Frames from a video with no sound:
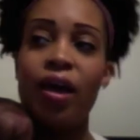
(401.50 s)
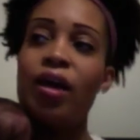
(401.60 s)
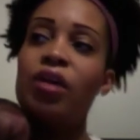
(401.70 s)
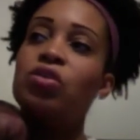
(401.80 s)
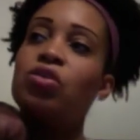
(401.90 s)

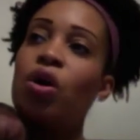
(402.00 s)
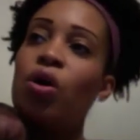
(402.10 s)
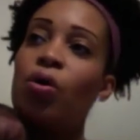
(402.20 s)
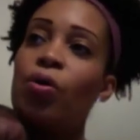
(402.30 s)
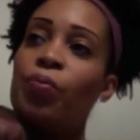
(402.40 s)

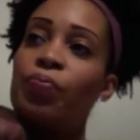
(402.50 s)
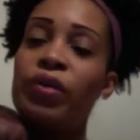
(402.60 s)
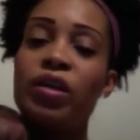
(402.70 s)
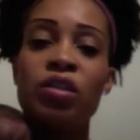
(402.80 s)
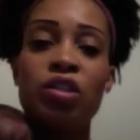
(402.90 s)
So
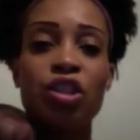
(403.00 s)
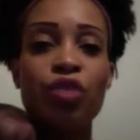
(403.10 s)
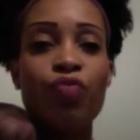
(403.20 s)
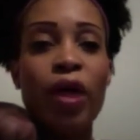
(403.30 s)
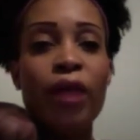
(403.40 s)
she
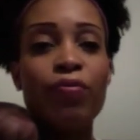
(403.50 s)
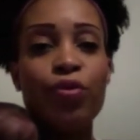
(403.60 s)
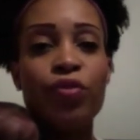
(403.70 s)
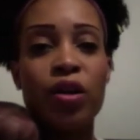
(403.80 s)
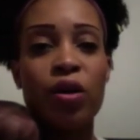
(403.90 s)
read through
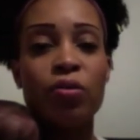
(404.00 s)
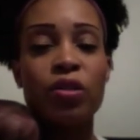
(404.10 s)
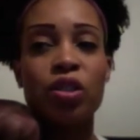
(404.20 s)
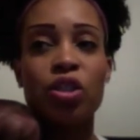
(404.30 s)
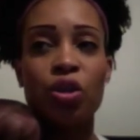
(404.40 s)
the notes
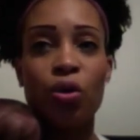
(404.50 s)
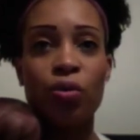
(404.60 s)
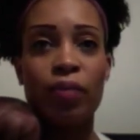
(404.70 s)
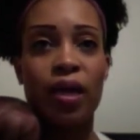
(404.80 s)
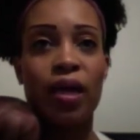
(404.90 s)
and showed
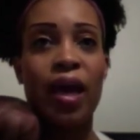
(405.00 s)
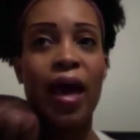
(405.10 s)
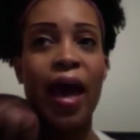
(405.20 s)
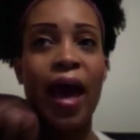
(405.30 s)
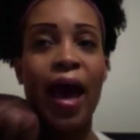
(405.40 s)
me,
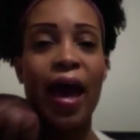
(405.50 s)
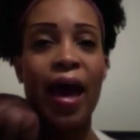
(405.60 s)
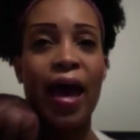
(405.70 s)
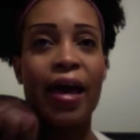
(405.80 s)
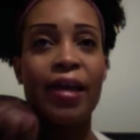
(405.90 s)

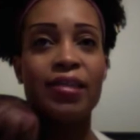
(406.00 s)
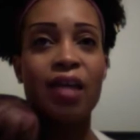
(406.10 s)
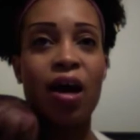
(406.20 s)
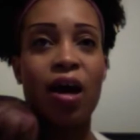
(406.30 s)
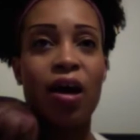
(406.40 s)
and
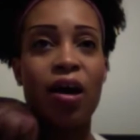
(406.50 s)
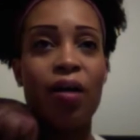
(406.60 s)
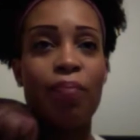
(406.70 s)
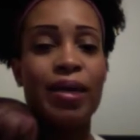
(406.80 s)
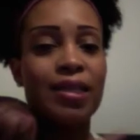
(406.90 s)

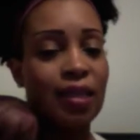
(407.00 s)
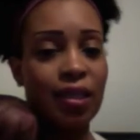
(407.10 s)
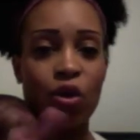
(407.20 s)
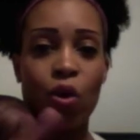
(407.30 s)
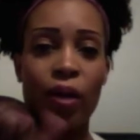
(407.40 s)
basically
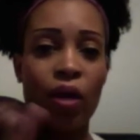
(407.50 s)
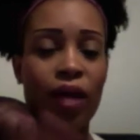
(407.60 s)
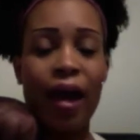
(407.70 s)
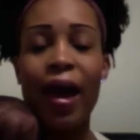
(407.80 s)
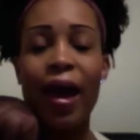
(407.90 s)
told me
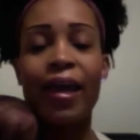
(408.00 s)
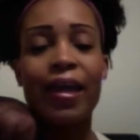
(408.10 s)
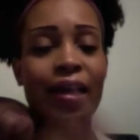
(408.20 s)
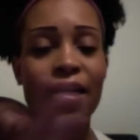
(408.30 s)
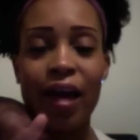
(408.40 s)
I
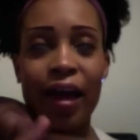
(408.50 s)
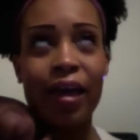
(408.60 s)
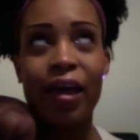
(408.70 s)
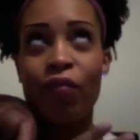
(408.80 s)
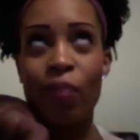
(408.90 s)

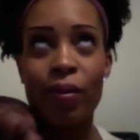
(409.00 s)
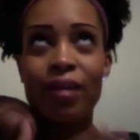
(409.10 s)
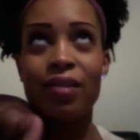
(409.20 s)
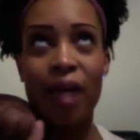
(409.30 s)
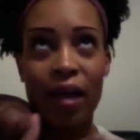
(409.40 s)
can't remember
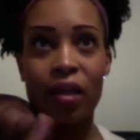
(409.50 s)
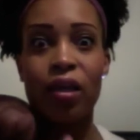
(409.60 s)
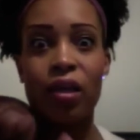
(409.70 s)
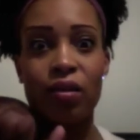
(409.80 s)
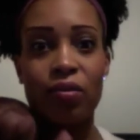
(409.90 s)

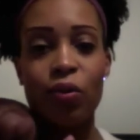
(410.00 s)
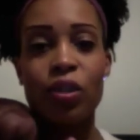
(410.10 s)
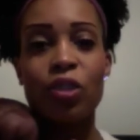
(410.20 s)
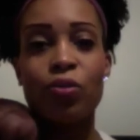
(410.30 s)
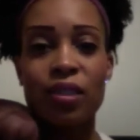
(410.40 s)
exactly what
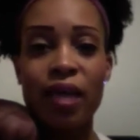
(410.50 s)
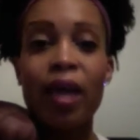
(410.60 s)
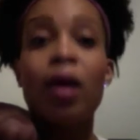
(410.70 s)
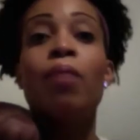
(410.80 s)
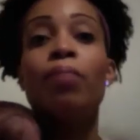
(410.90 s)
she was saying,
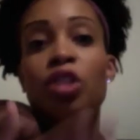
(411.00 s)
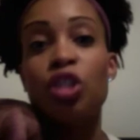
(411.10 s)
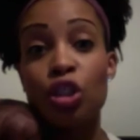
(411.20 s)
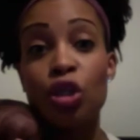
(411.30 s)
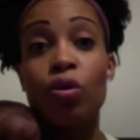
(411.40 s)
but she
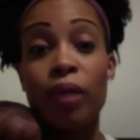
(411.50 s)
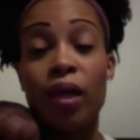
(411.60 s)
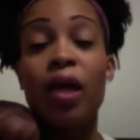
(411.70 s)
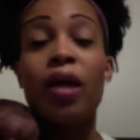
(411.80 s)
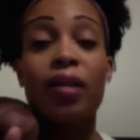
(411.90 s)
showed
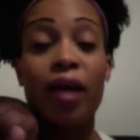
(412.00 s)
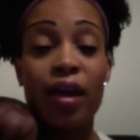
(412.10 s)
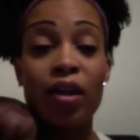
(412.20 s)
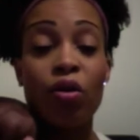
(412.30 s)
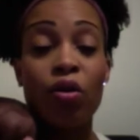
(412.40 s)
me
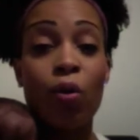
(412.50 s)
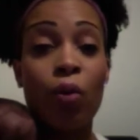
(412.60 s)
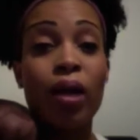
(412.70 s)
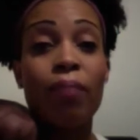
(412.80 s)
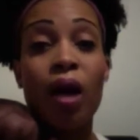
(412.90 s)
that, you know what,
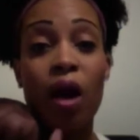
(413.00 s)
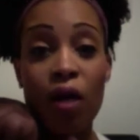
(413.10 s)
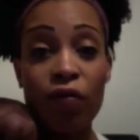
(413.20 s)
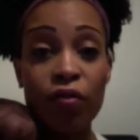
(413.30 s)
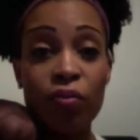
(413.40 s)
I'm not
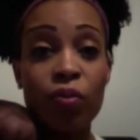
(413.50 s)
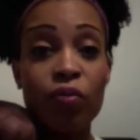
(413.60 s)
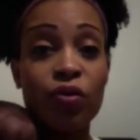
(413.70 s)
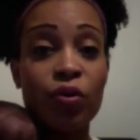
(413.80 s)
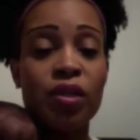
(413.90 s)
comfortable
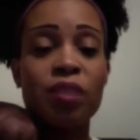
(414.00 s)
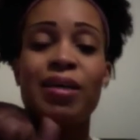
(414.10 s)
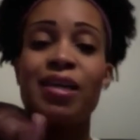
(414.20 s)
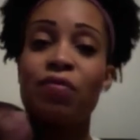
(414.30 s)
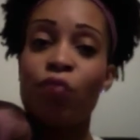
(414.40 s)
with doing this
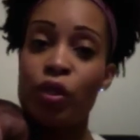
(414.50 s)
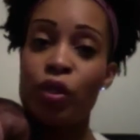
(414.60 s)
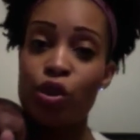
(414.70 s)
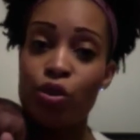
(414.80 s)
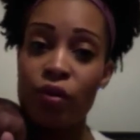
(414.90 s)
because if we
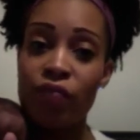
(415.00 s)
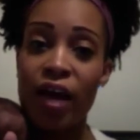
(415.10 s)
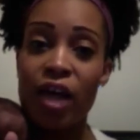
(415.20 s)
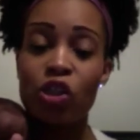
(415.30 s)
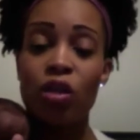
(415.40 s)
do it
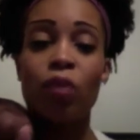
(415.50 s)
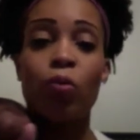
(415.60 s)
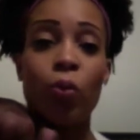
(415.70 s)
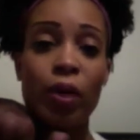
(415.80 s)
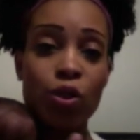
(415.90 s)
vaginally, we
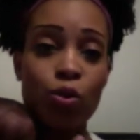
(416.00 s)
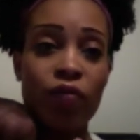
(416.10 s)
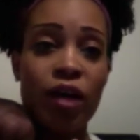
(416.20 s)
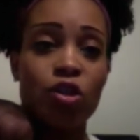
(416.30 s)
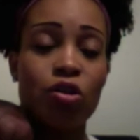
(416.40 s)
wait to do it
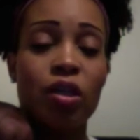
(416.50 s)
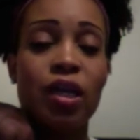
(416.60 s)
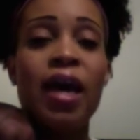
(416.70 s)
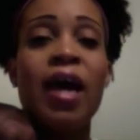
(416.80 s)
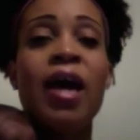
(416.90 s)

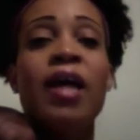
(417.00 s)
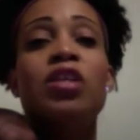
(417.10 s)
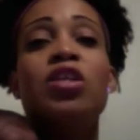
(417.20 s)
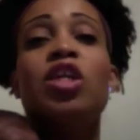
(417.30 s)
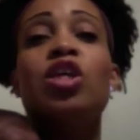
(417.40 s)
vaginally, there's
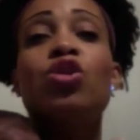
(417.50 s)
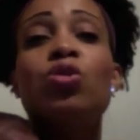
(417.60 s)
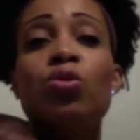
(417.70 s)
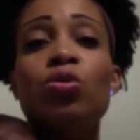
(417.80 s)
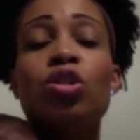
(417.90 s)
a
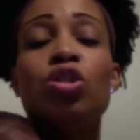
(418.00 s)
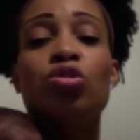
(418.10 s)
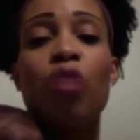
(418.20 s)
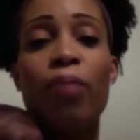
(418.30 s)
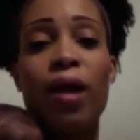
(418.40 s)
huge,
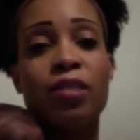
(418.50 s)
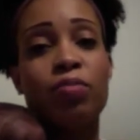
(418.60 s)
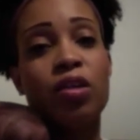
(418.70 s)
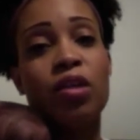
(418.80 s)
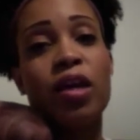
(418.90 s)
strong
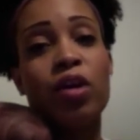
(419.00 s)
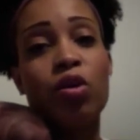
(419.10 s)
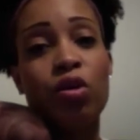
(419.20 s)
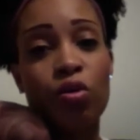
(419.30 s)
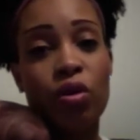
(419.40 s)
possibility that your
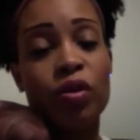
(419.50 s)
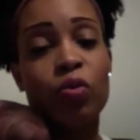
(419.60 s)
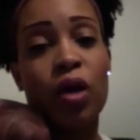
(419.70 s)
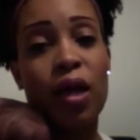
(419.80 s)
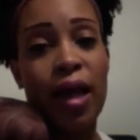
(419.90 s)
uterus will
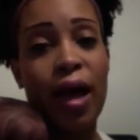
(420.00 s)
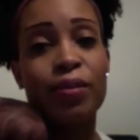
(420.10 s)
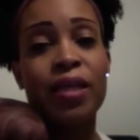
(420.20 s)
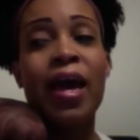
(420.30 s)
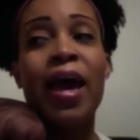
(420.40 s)

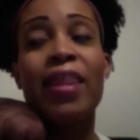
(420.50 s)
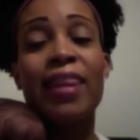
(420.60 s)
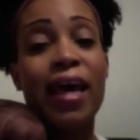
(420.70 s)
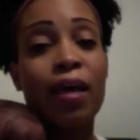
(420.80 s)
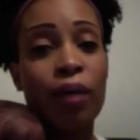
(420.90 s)
collapse, and
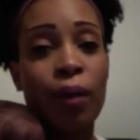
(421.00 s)
that could be a